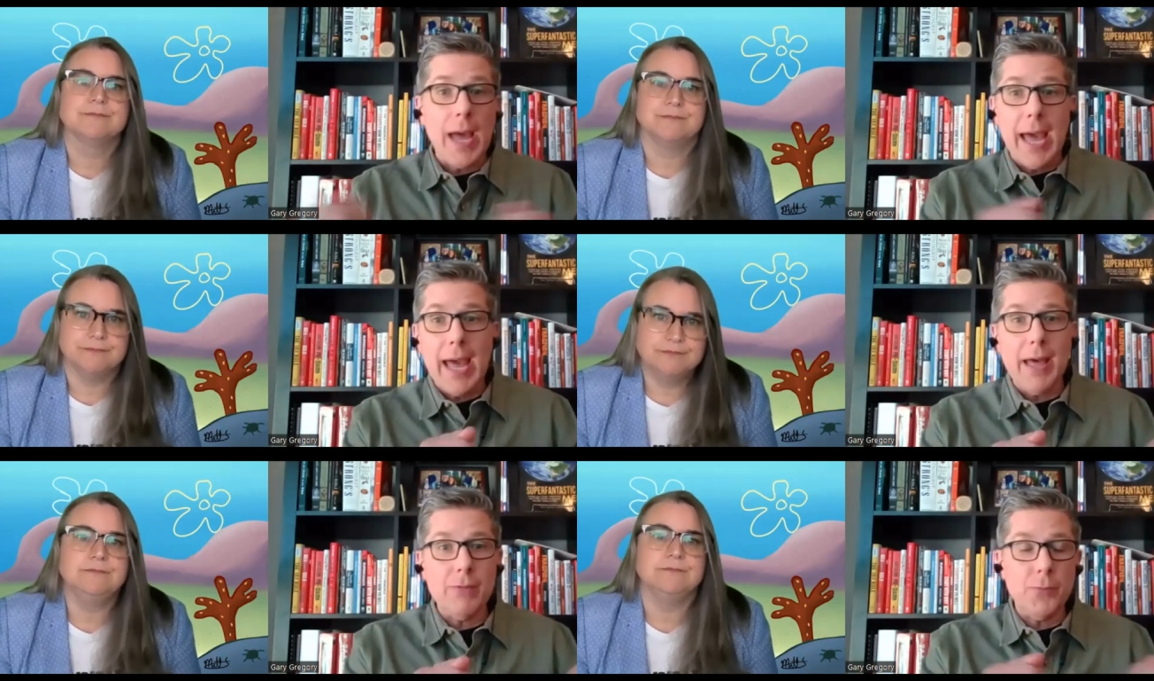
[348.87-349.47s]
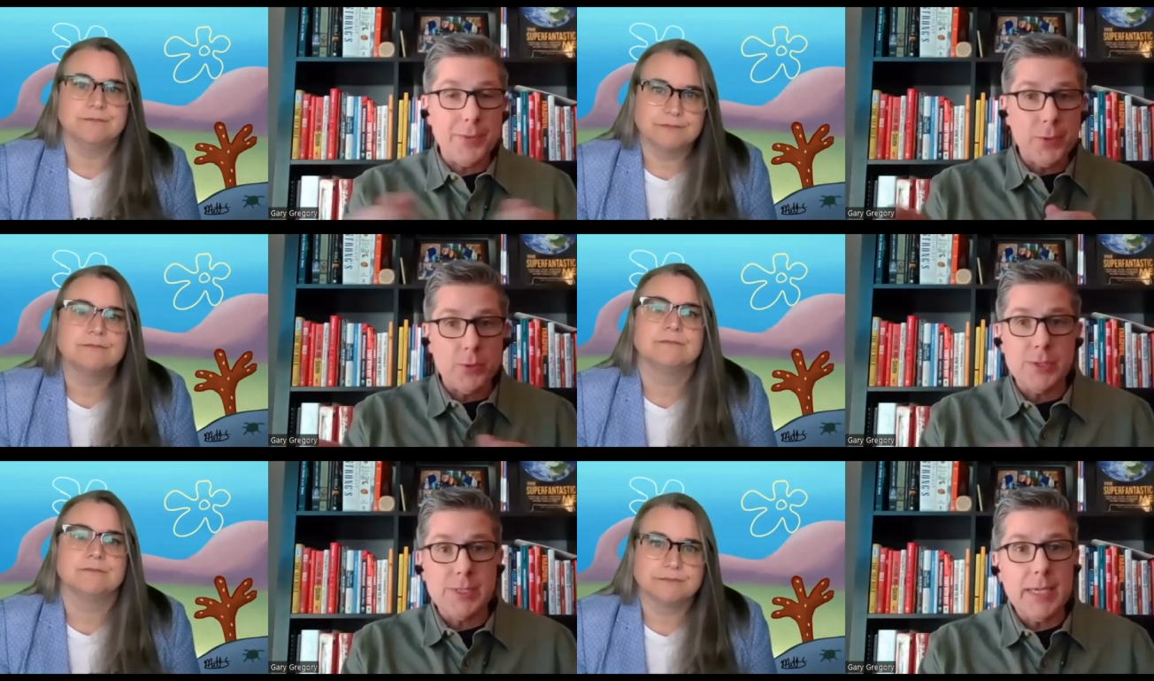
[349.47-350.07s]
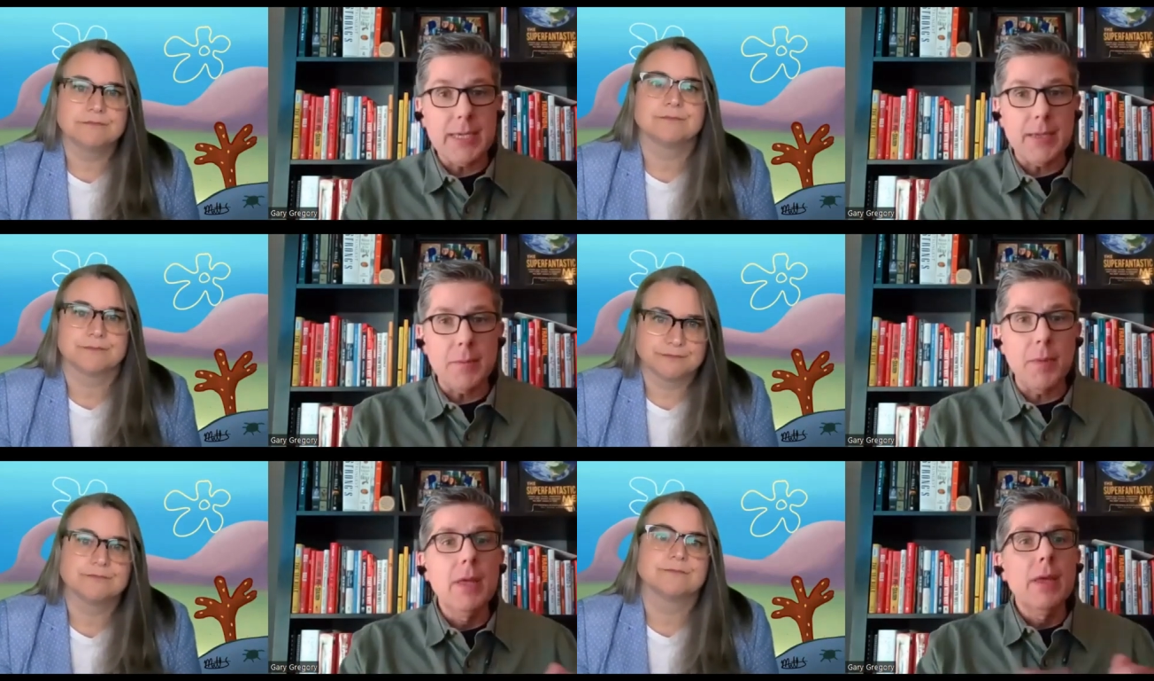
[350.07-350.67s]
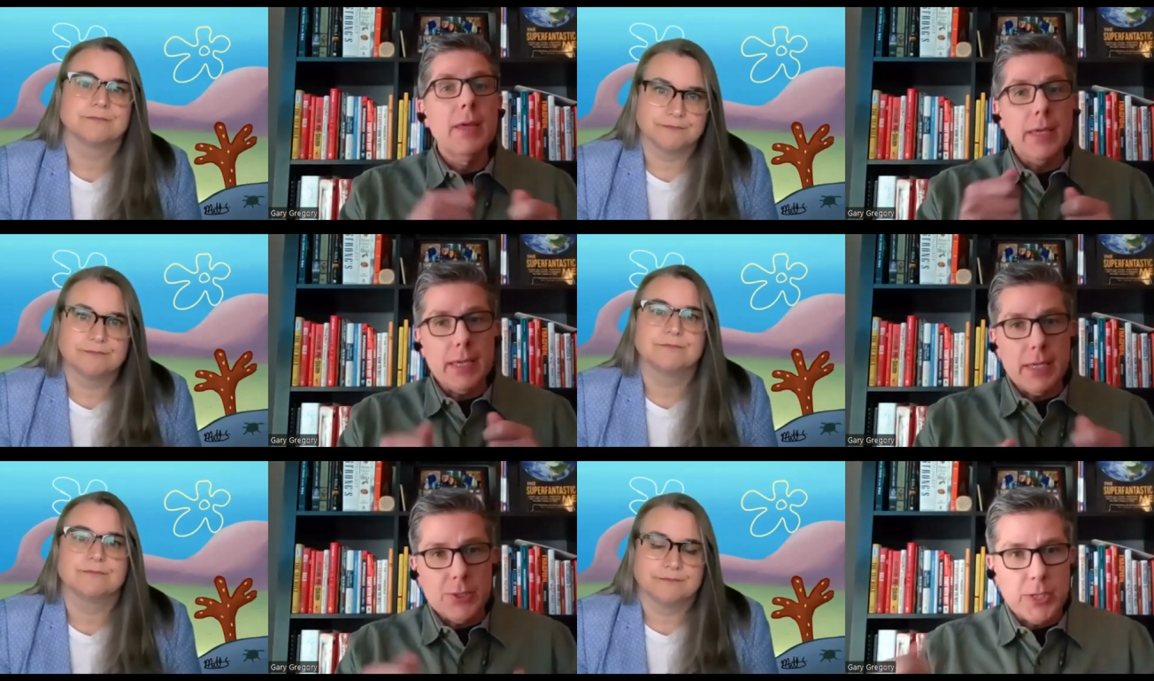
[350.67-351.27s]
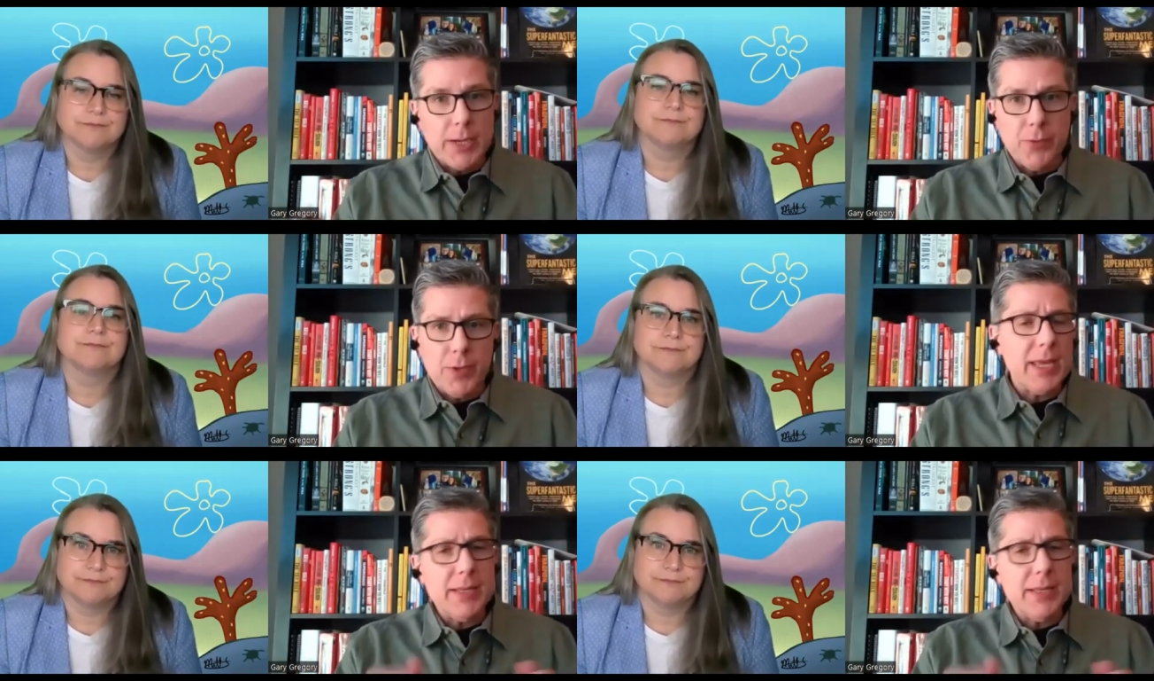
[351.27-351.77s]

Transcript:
Speaker 1: you have with your team each and every day.